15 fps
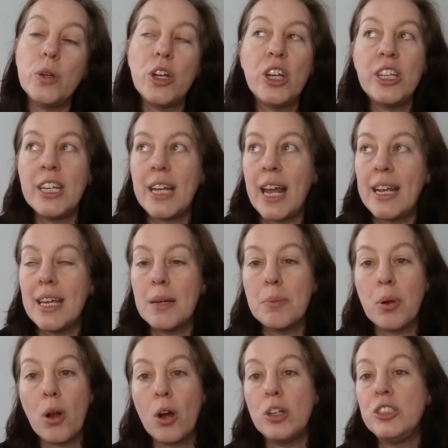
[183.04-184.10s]
earn in any
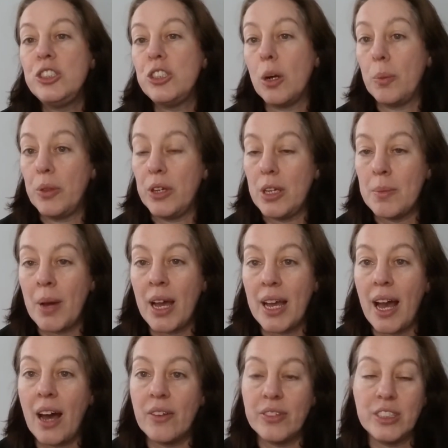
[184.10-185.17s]
employed job that you might
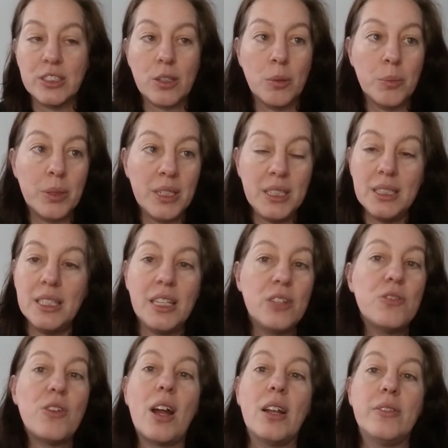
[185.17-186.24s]
have is completely
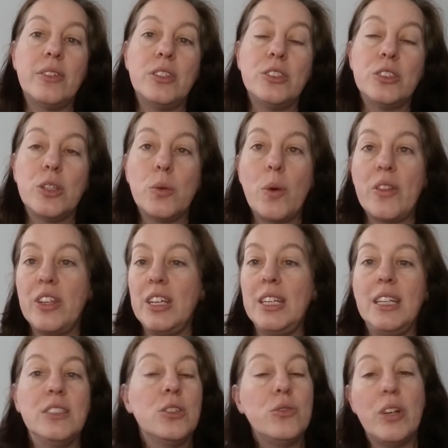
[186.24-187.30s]
irrelevant to whether you
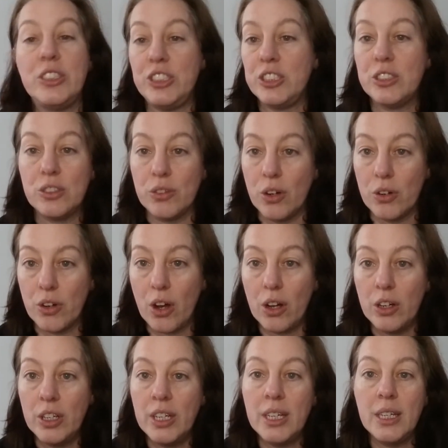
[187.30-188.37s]
need to register or not.
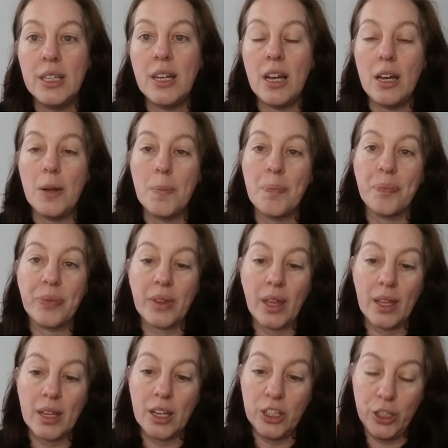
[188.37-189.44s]

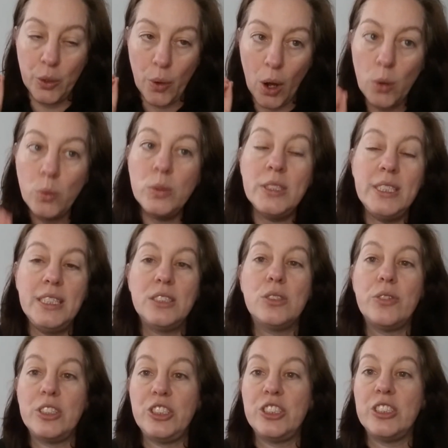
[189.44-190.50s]
You only need to
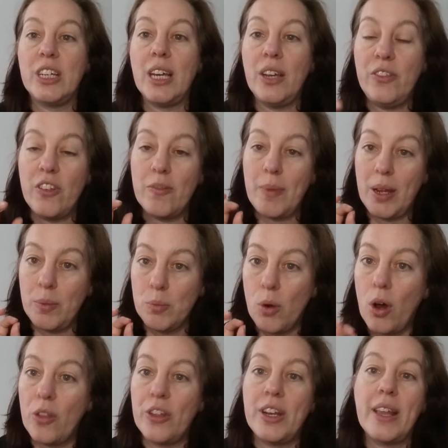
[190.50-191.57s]
register if you've made
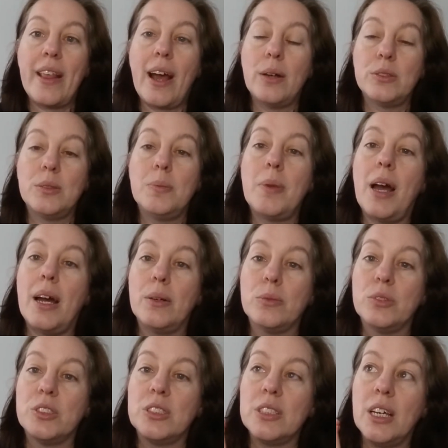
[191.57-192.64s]
more than £1,000